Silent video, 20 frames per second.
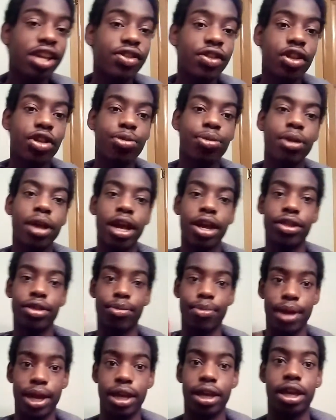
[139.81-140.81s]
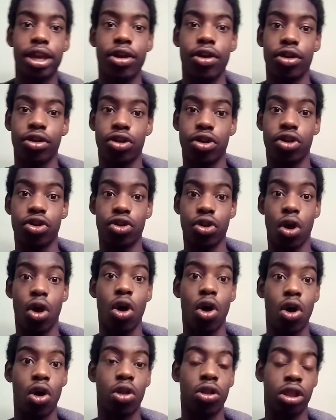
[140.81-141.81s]
in this play, the main characters are
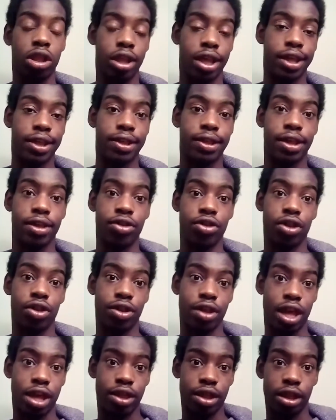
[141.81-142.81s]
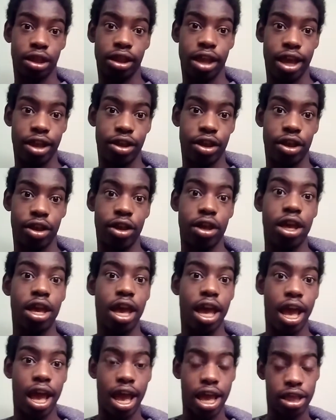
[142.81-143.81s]
all listed just as a letter.
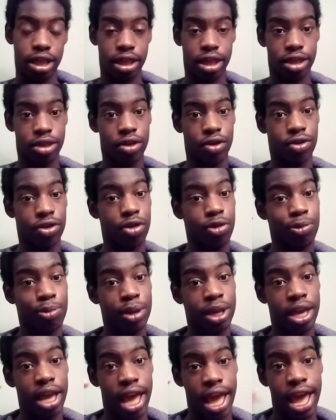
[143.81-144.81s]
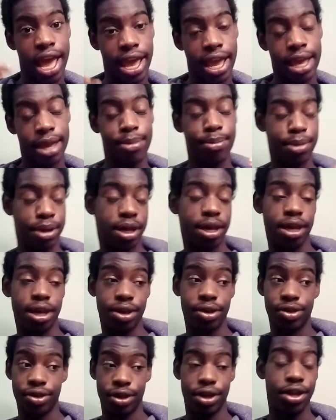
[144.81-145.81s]
So there'll be A,
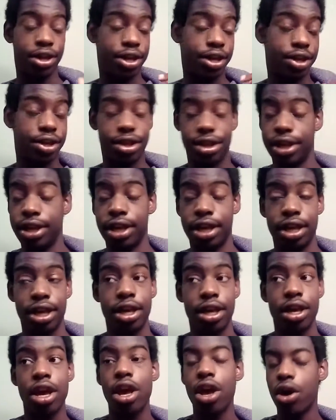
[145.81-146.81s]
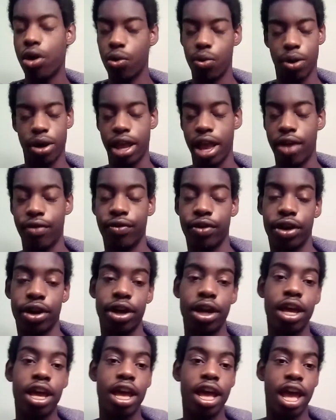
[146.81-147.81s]
B, C, D,
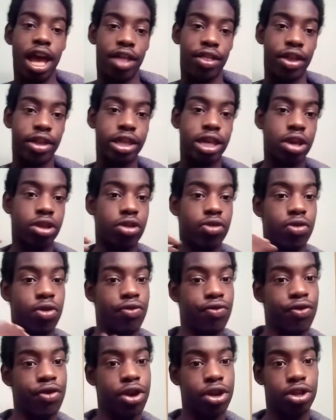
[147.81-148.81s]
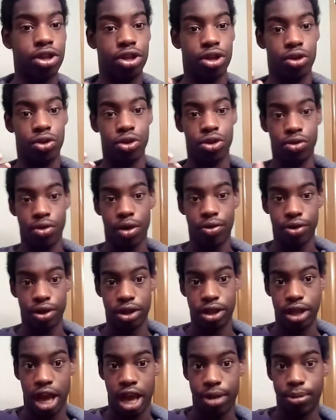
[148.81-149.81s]
whatever and that's how they're referred to throughout the
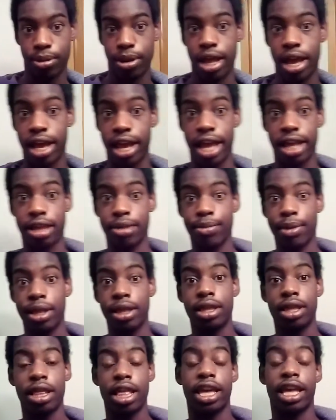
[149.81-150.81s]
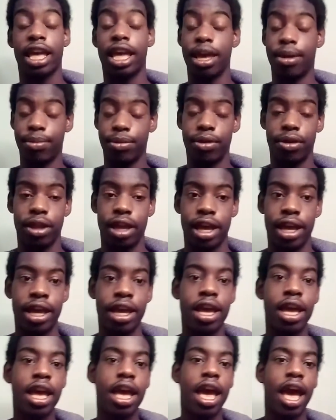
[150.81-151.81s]
entire play. It's meant to like
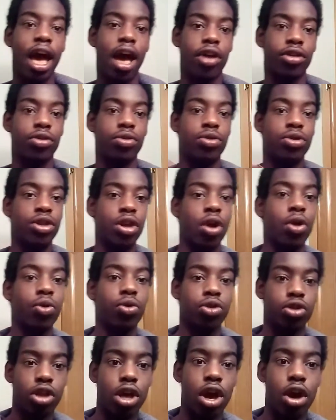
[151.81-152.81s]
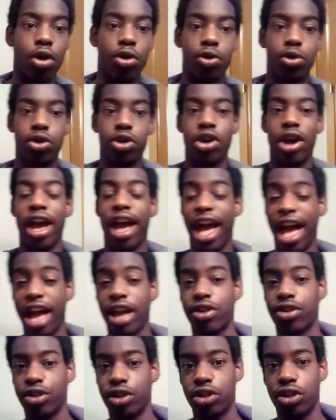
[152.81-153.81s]
emulate how you don't know who you're
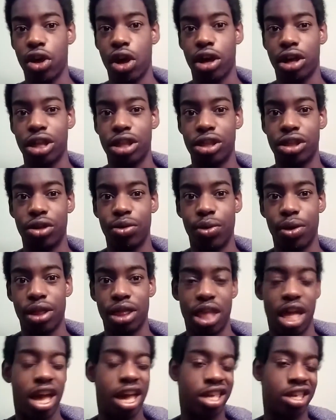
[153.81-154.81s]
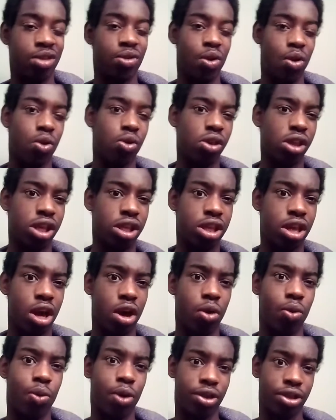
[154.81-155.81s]
actually talking to online, you only
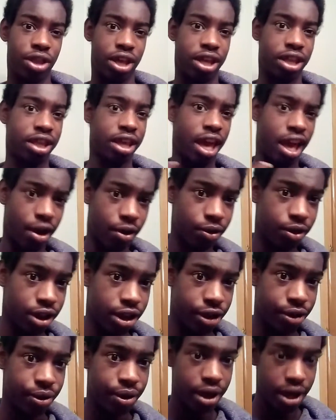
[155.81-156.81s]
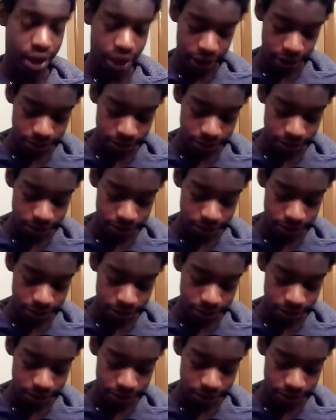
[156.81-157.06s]
know what they tell you,